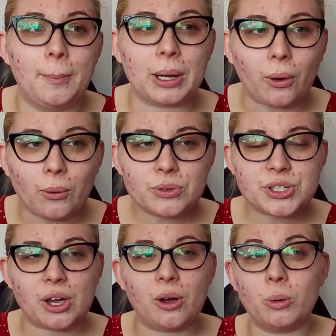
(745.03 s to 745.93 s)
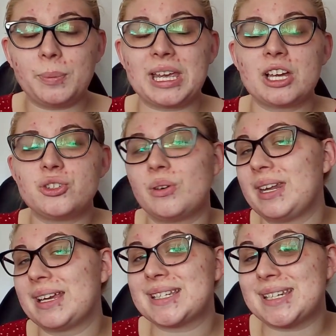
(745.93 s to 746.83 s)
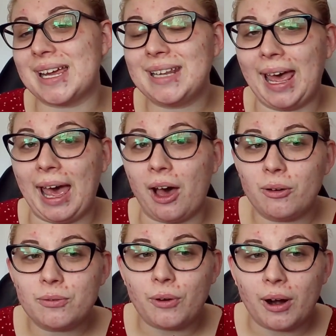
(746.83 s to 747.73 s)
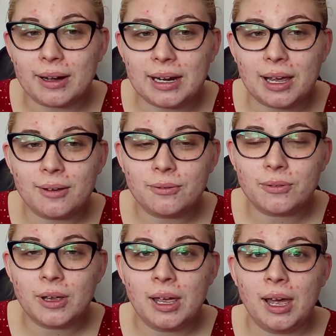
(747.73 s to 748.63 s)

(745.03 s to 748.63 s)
But also because you can extend that out far enough,